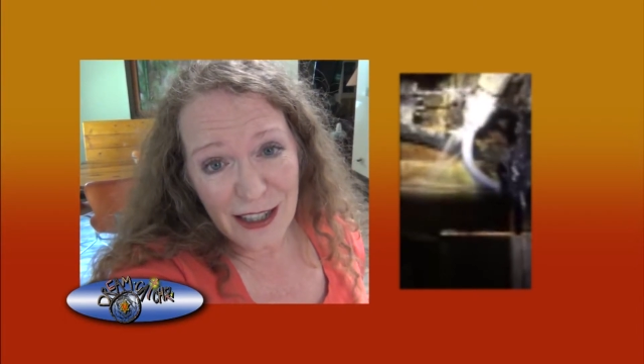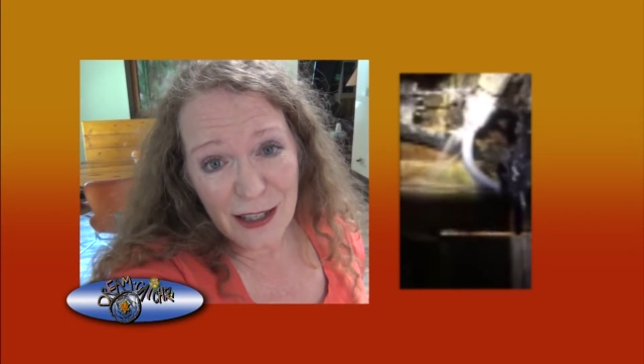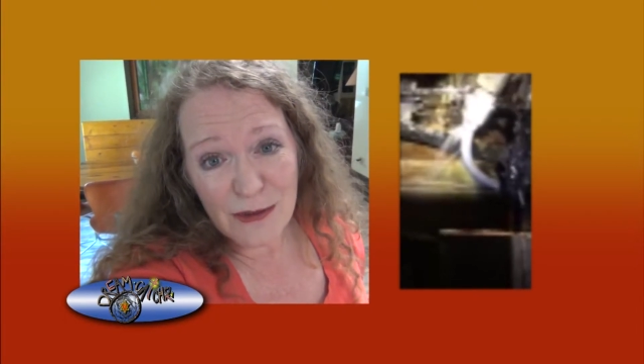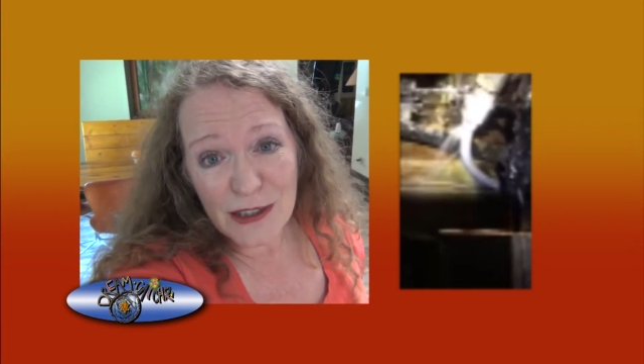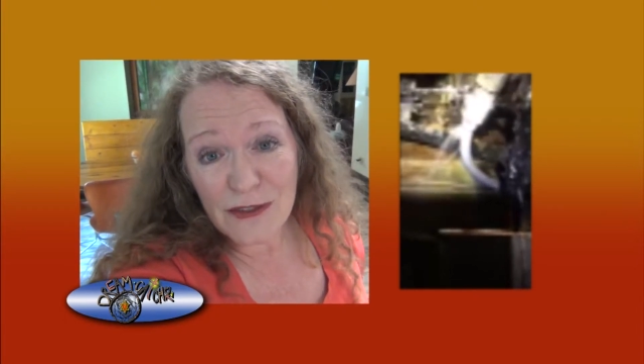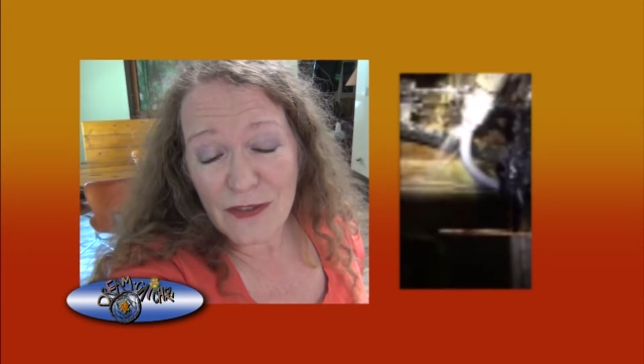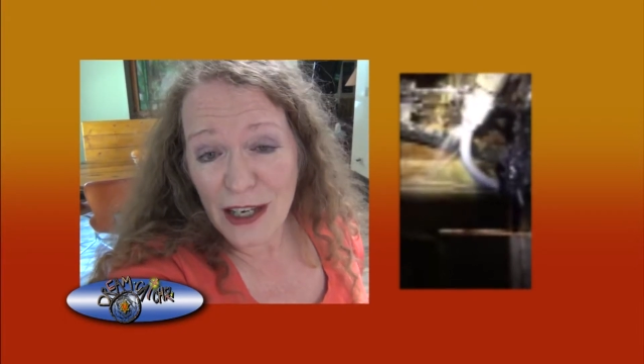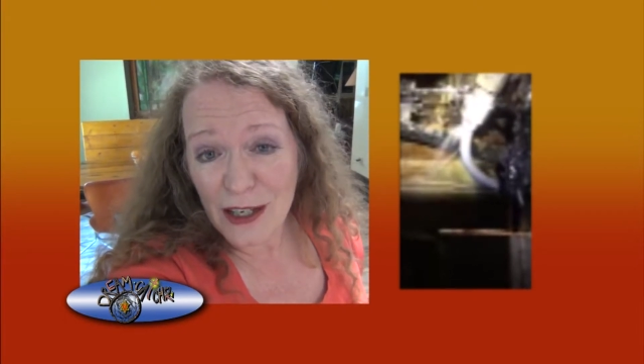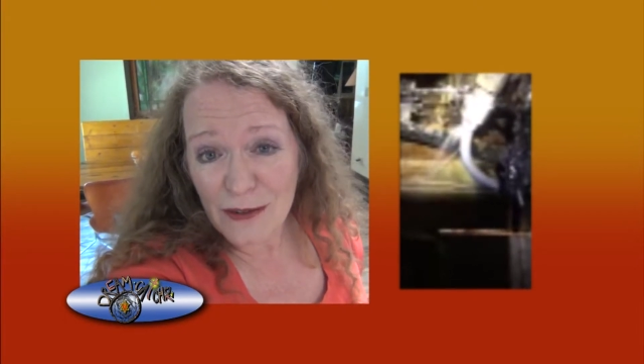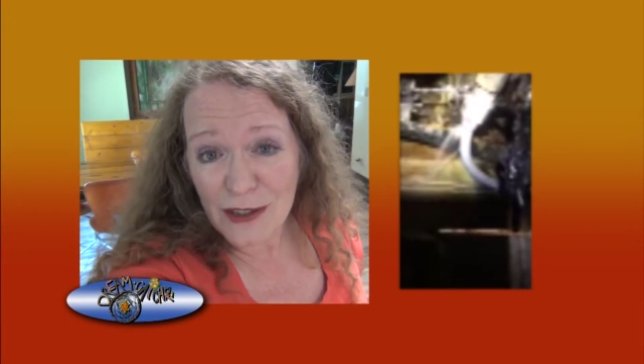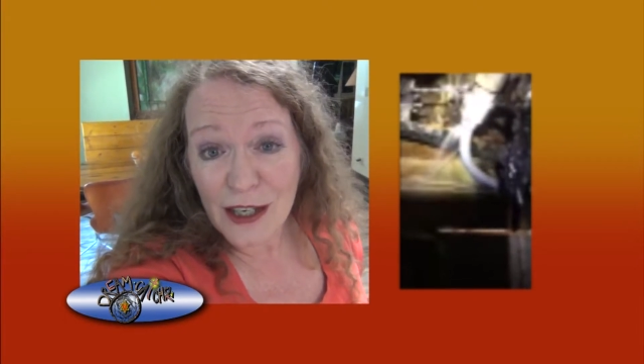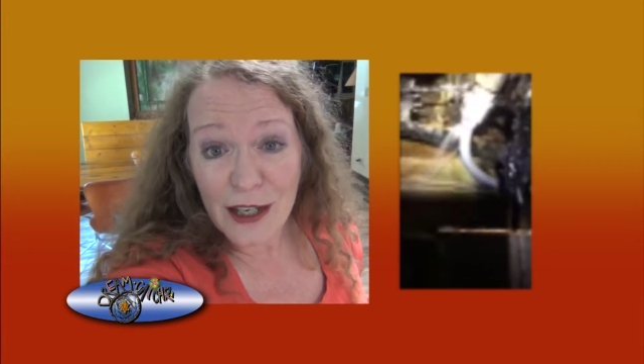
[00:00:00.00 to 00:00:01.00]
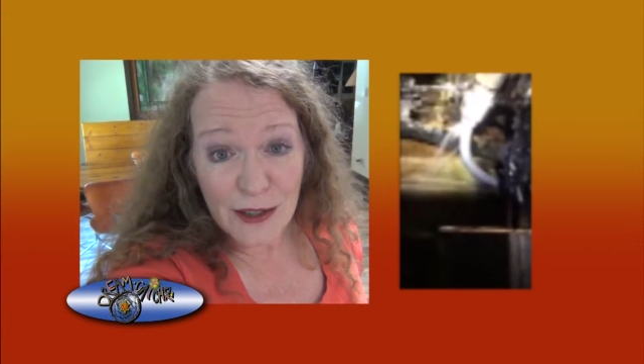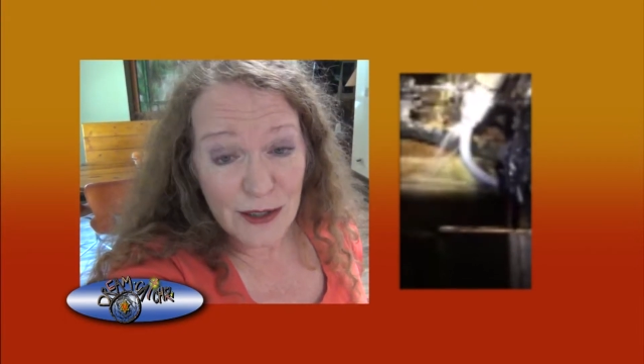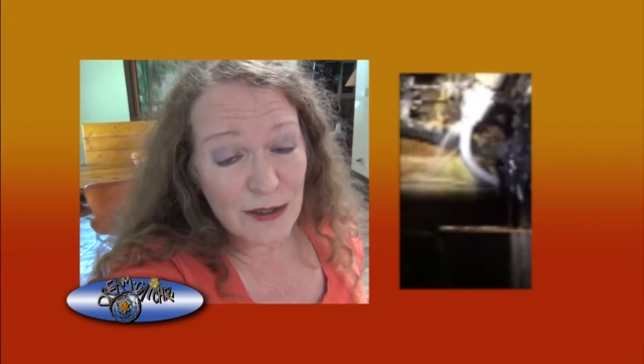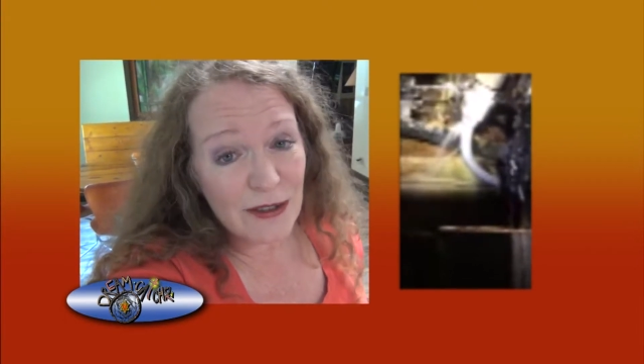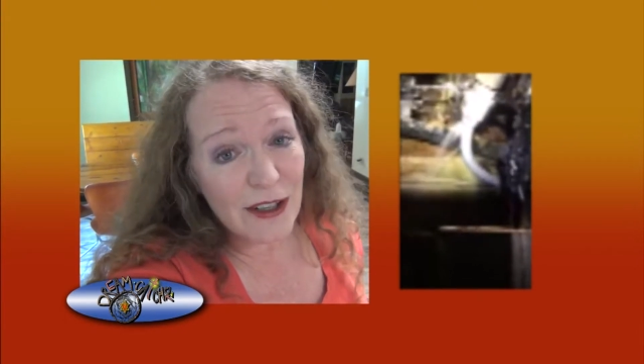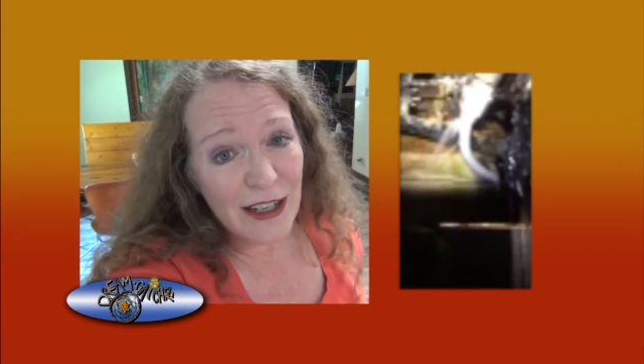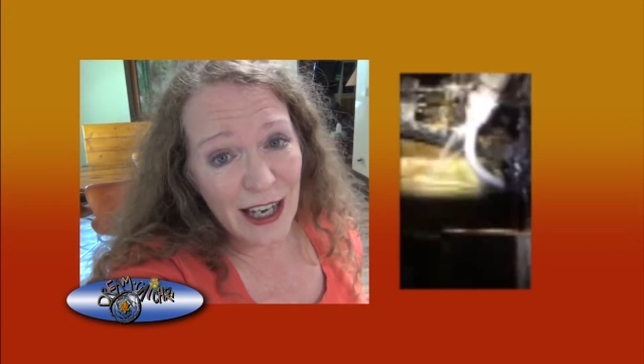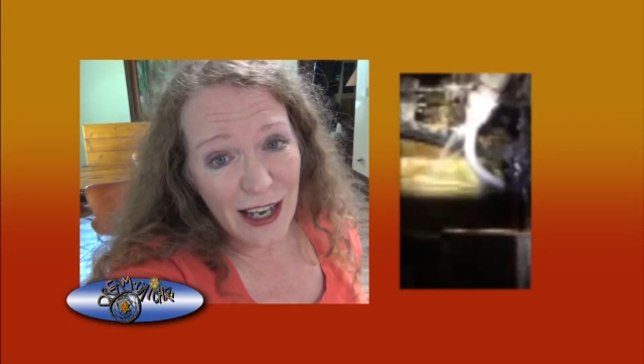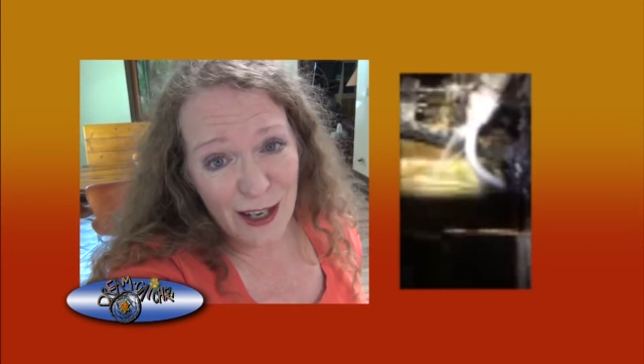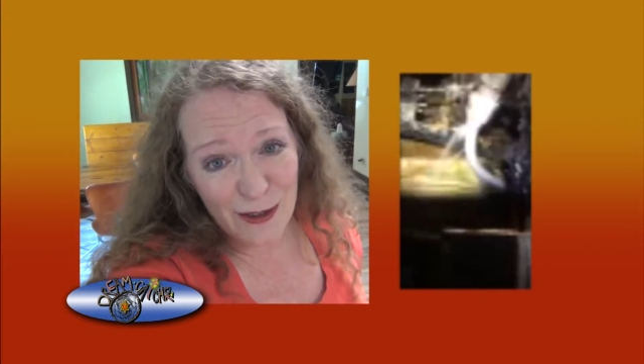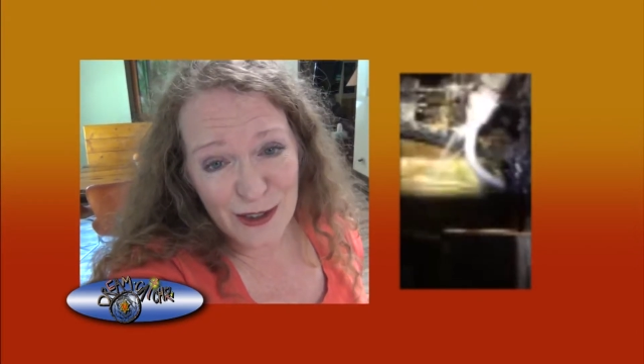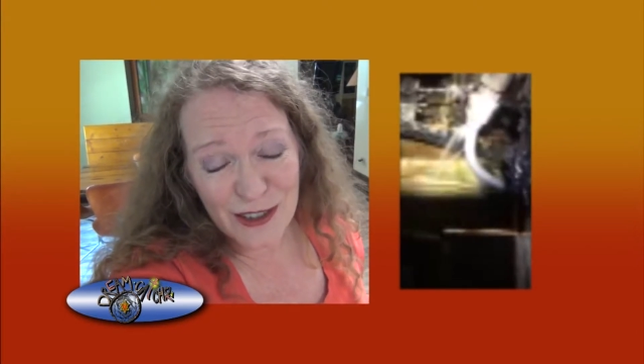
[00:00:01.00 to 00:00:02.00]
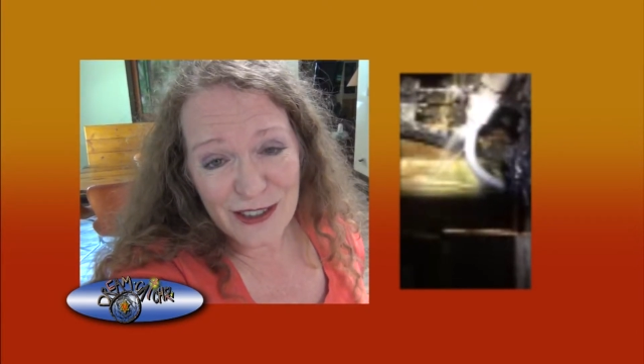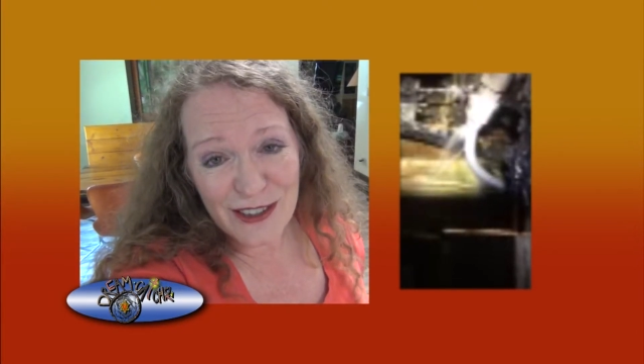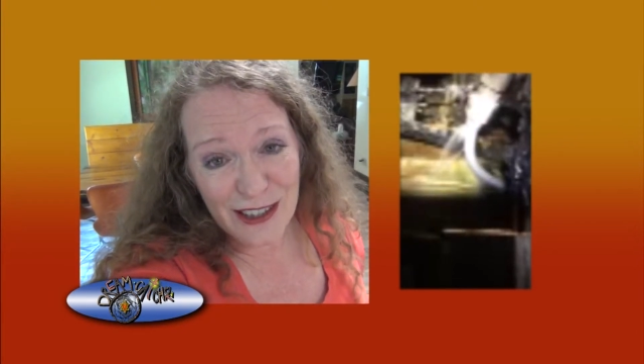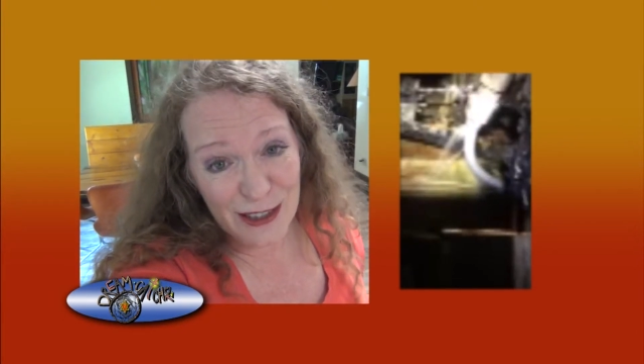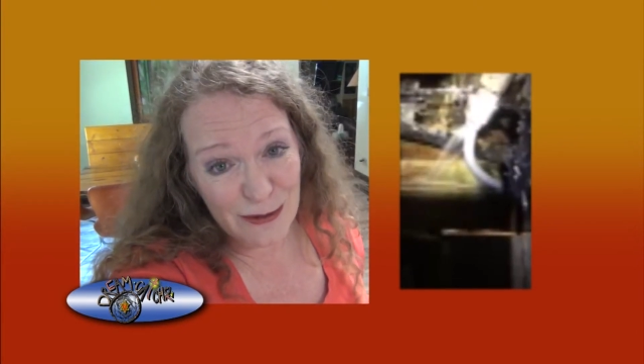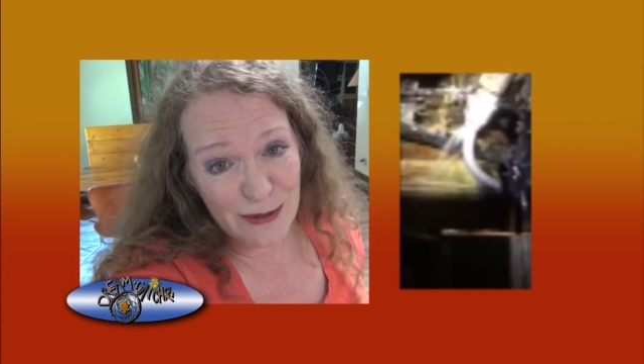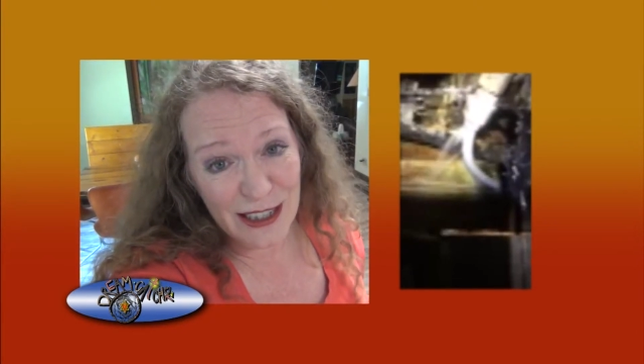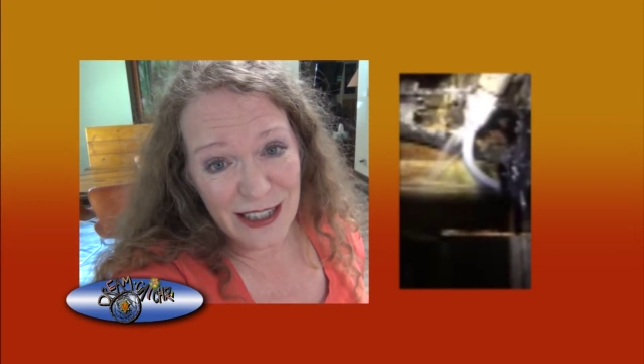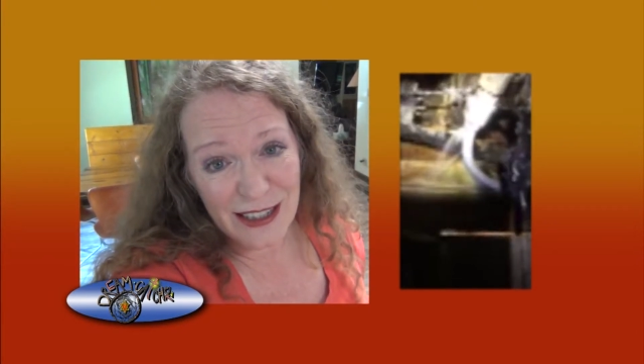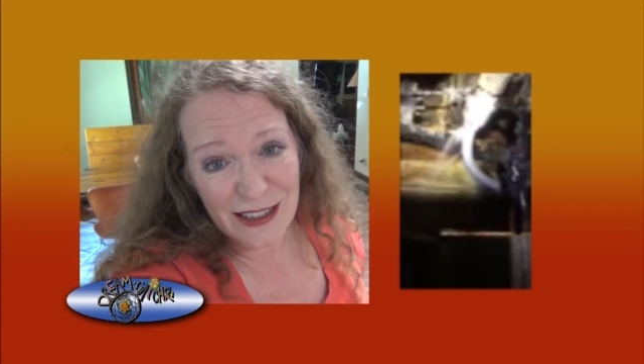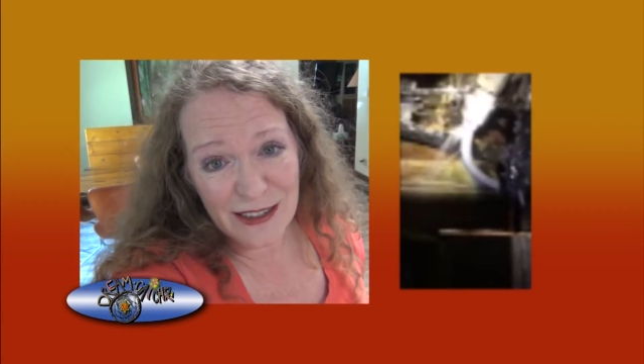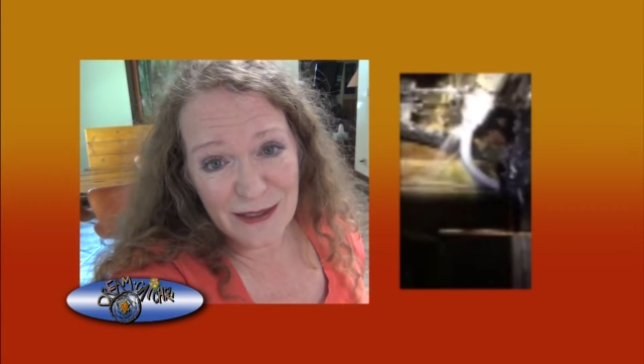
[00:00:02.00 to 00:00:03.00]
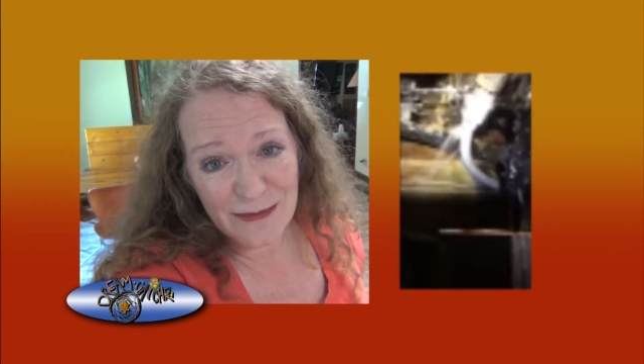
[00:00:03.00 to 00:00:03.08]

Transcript: that was found under our house this week.